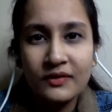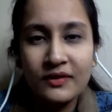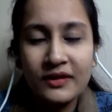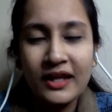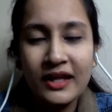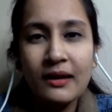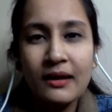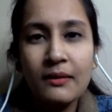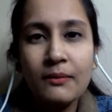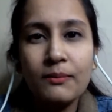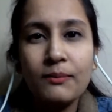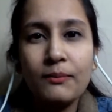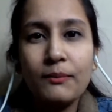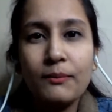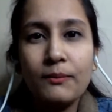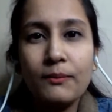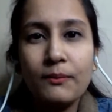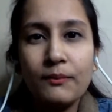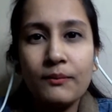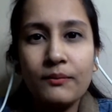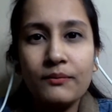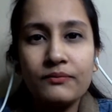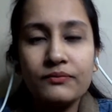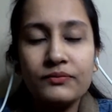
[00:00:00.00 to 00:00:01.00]
they
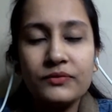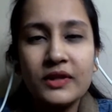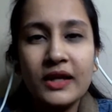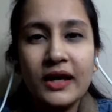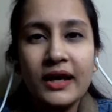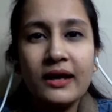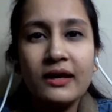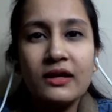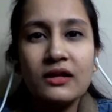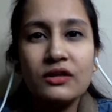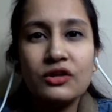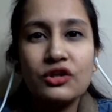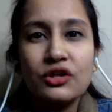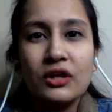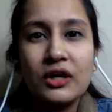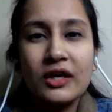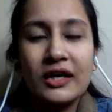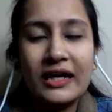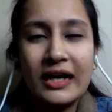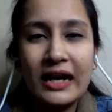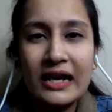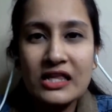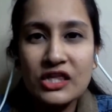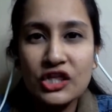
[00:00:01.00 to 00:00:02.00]
they
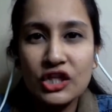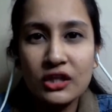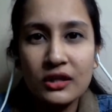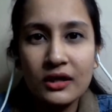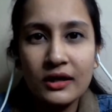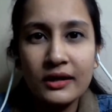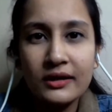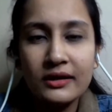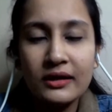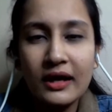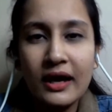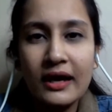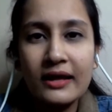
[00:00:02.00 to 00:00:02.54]
crunch it